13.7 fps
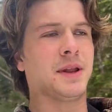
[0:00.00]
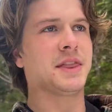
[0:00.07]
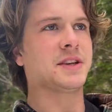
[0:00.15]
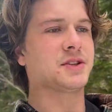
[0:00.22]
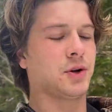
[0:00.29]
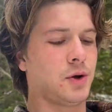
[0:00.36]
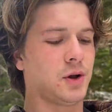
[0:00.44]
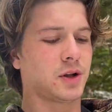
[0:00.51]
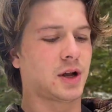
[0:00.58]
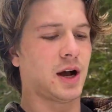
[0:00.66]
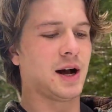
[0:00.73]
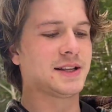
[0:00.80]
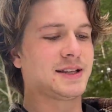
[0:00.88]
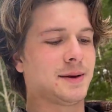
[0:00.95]
this whole
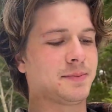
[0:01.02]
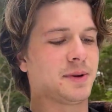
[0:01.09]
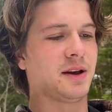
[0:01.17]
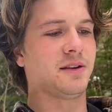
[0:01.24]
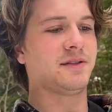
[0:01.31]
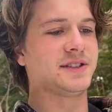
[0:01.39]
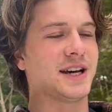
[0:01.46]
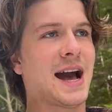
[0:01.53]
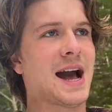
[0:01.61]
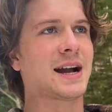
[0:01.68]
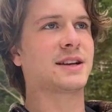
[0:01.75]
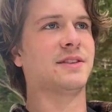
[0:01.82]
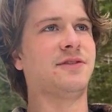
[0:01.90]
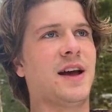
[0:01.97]
concept of attack,
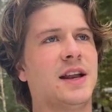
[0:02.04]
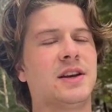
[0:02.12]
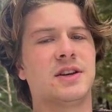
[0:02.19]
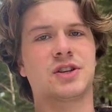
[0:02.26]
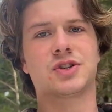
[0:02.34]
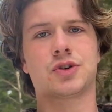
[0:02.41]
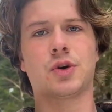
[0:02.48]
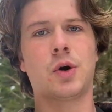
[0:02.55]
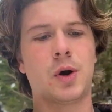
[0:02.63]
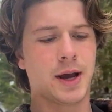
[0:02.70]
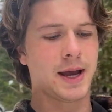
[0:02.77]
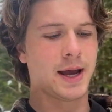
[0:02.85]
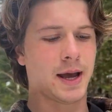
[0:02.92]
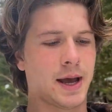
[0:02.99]
defend,
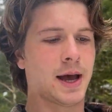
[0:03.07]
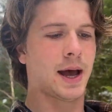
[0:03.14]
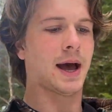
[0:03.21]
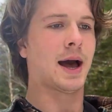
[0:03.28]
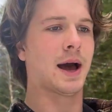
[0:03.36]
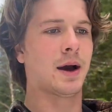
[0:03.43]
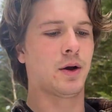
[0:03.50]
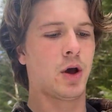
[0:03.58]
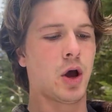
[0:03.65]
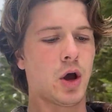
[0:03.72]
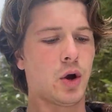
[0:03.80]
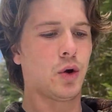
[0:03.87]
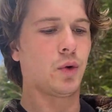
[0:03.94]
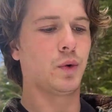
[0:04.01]
destroy,
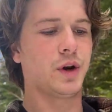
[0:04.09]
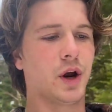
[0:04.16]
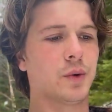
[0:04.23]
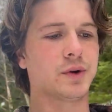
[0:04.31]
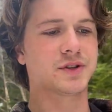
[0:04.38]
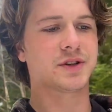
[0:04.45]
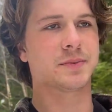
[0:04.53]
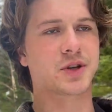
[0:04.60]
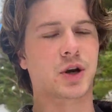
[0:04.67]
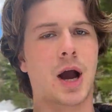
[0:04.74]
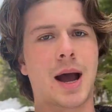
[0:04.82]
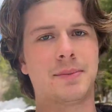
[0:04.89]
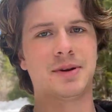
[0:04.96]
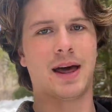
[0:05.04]
we don't
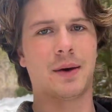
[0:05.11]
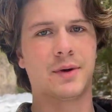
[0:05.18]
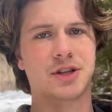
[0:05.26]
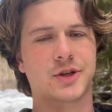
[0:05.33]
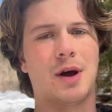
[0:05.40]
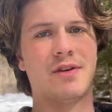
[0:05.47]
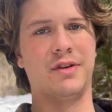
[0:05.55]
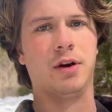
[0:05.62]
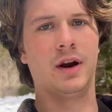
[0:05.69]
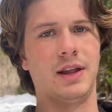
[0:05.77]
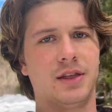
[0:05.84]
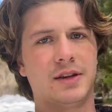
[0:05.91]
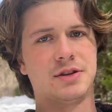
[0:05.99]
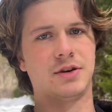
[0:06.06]
subscribe to that whatsoever in
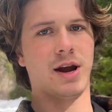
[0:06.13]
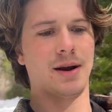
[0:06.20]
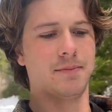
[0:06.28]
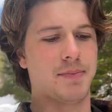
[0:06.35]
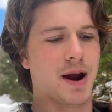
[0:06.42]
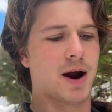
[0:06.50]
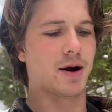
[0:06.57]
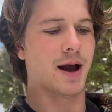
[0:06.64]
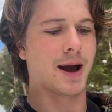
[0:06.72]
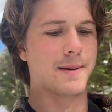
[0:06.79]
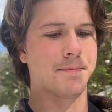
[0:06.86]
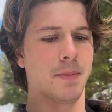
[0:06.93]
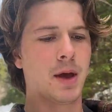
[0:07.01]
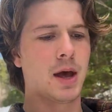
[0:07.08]
the terrain paradigm.
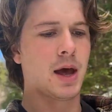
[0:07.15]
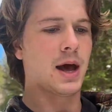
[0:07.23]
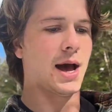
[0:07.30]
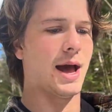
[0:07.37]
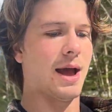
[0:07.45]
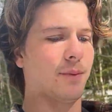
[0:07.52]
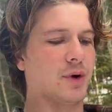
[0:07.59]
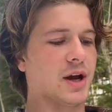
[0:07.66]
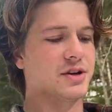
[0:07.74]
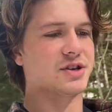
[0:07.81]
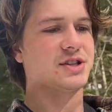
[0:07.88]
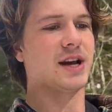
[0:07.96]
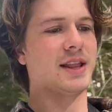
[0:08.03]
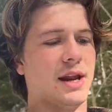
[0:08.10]
We
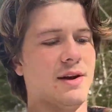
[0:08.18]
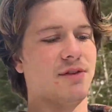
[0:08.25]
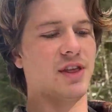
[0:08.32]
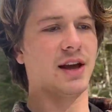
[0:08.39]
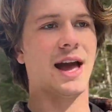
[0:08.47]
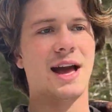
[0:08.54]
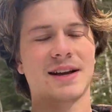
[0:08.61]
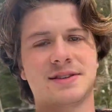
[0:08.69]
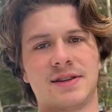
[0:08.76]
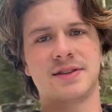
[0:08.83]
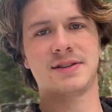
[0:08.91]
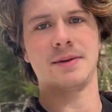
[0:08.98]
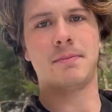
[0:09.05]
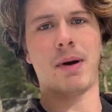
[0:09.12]
understand that everything acts
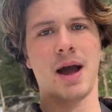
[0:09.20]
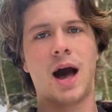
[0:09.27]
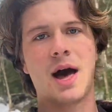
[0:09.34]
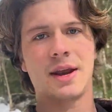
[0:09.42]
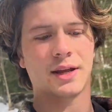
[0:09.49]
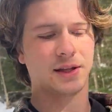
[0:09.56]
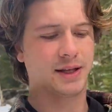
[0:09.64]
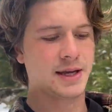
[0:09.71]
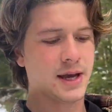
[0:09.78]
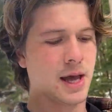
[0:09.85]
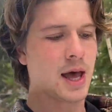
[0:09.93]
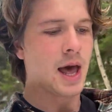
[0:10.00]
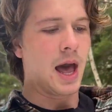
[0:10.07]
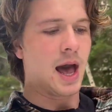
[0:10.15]
symbiotically,
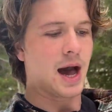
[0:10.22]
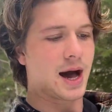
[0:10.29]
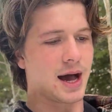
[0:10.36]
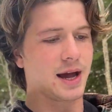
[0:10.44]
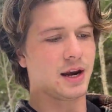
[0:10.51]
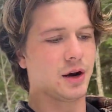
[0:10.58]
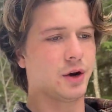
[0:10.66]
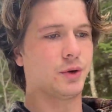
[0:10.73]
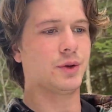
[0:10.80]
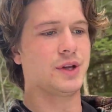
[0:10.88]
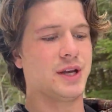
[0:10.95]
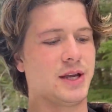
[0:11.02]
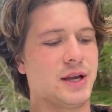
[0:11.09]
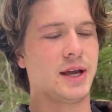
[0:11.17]
and it
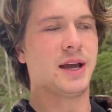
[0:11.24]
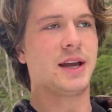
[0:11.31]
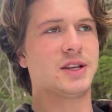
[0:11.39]
only is